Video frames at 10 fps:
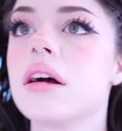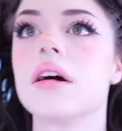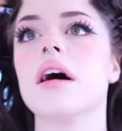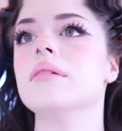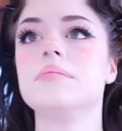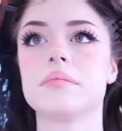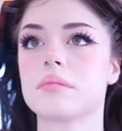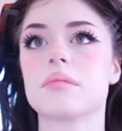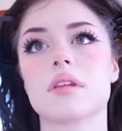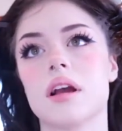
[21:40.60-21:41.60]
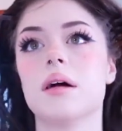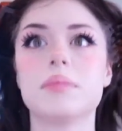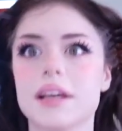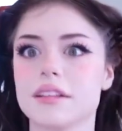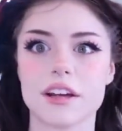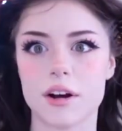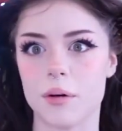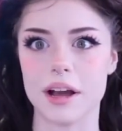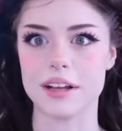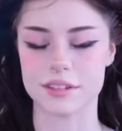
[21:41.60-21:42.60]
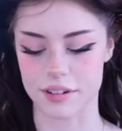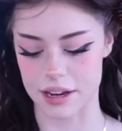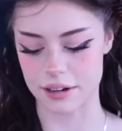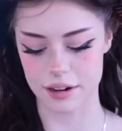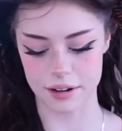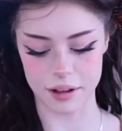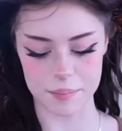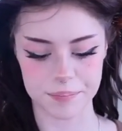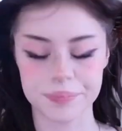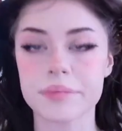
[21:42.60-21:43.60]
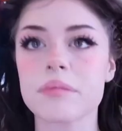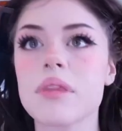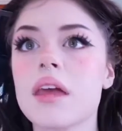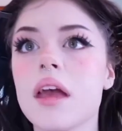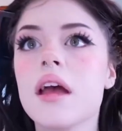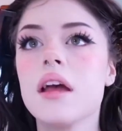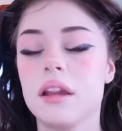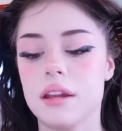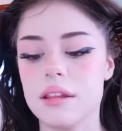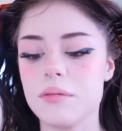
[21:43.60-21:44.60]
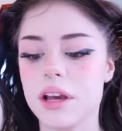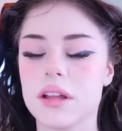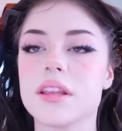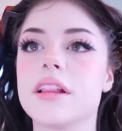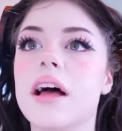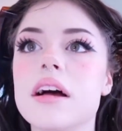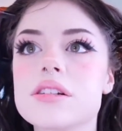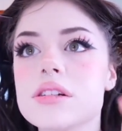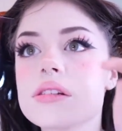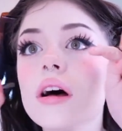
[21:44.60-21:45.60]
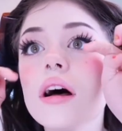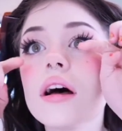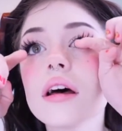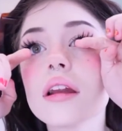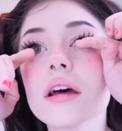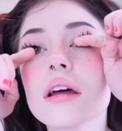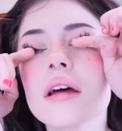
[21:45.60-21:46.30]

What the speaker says: Hold on. I blinked it away, it's fine. Okay. Now that we got the lashes on,